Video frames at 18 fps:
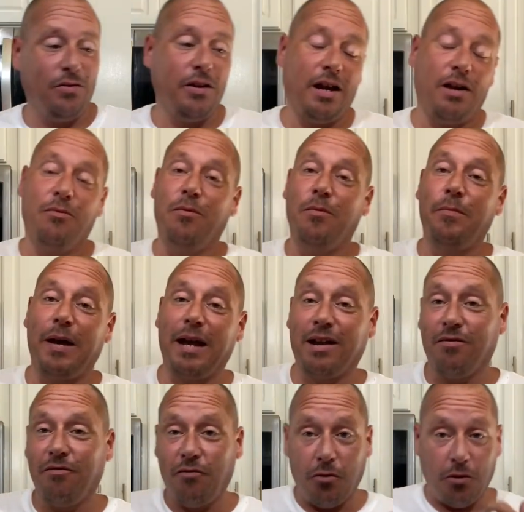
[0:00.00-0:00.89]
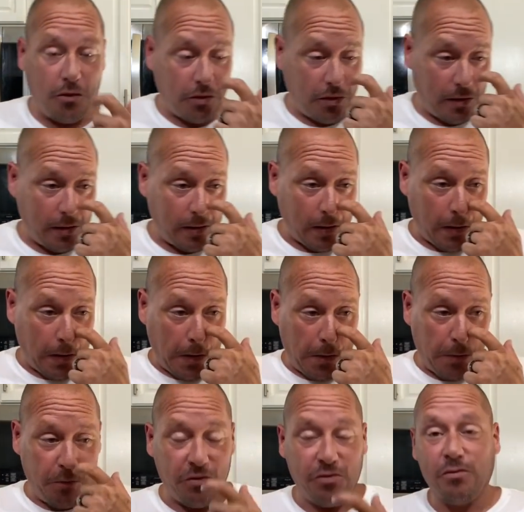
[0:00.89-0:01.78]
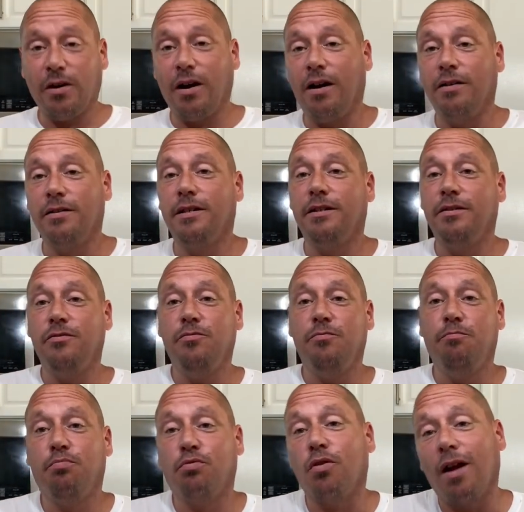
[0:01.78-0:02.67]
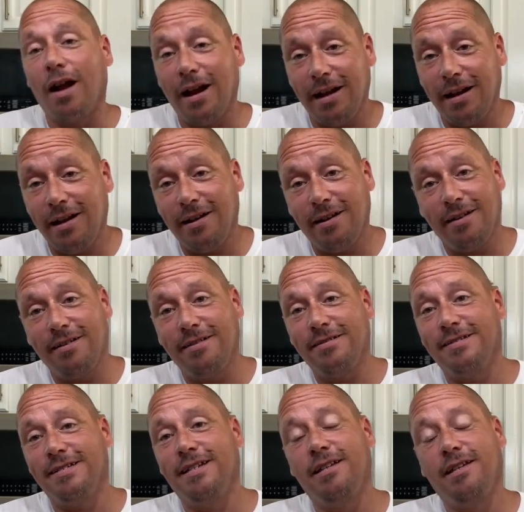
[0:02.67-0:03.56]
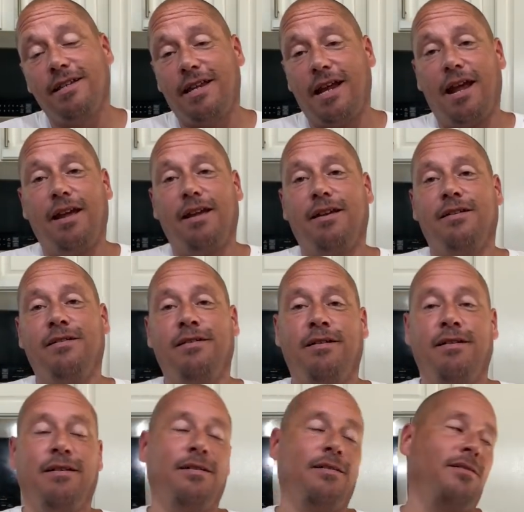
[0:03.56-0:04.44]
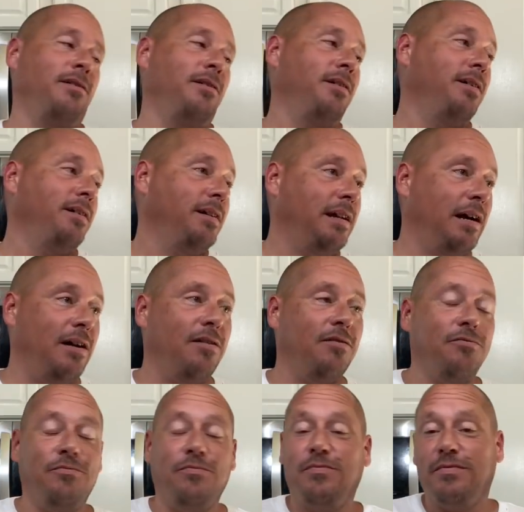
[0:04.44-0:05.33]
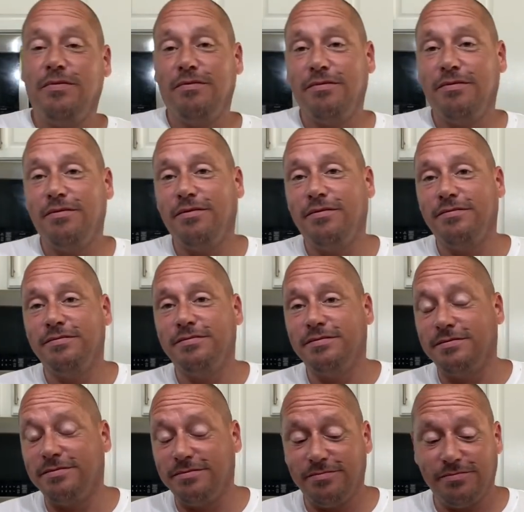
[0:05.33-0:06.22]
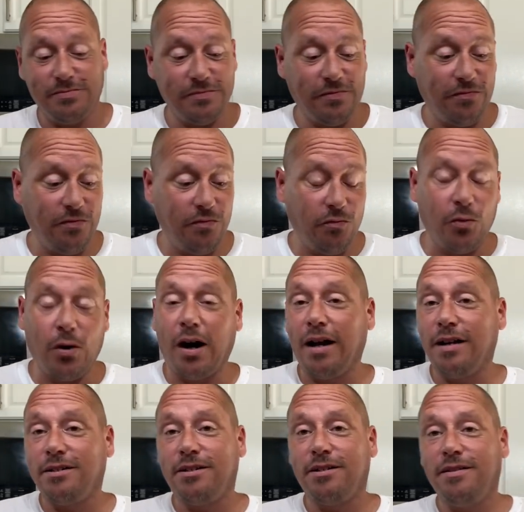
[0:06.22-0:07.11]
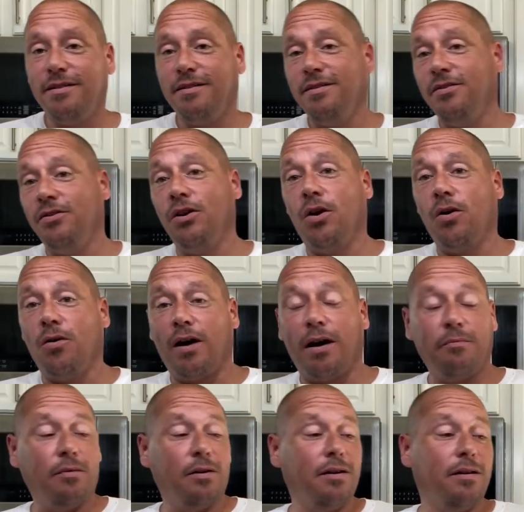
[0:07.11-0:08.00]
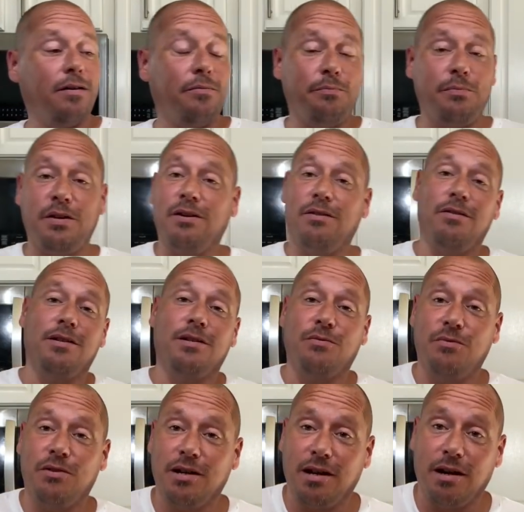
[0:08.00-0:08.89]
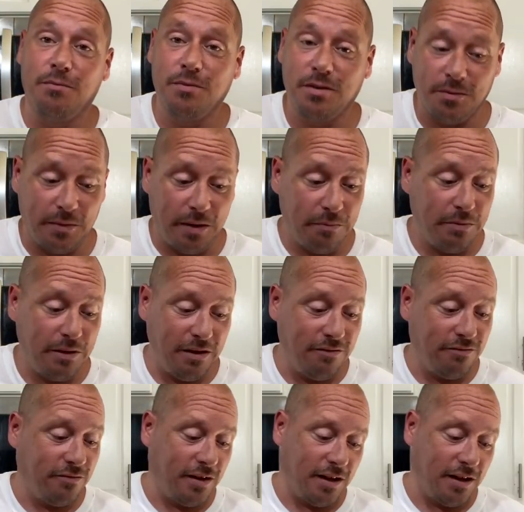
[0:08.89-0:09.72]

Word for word: Kind of went back and forth with regards to brining steak. Now, if you've watched, you know I'm a purist when it comes to my beef.